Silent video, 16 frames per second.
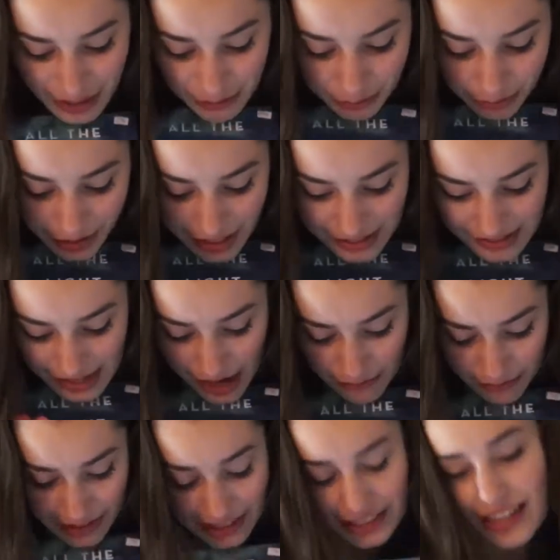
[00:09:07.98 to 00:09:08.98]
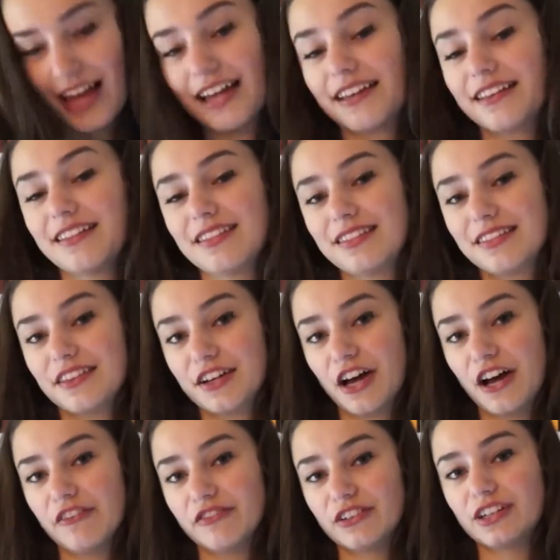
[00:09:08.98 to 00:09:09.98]
Plus, I really like the
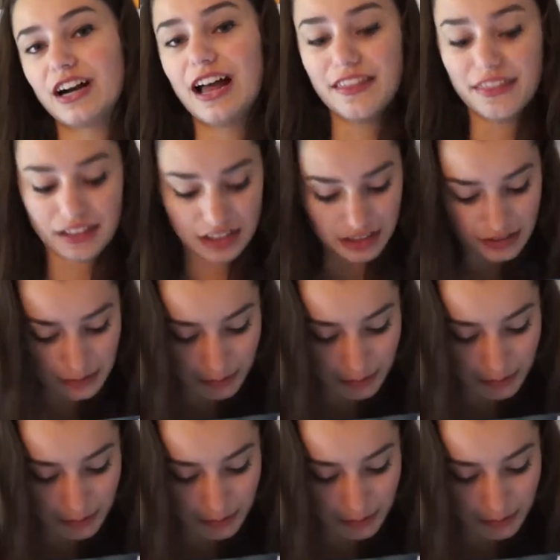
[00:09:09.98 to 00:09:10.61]
cover. I think it's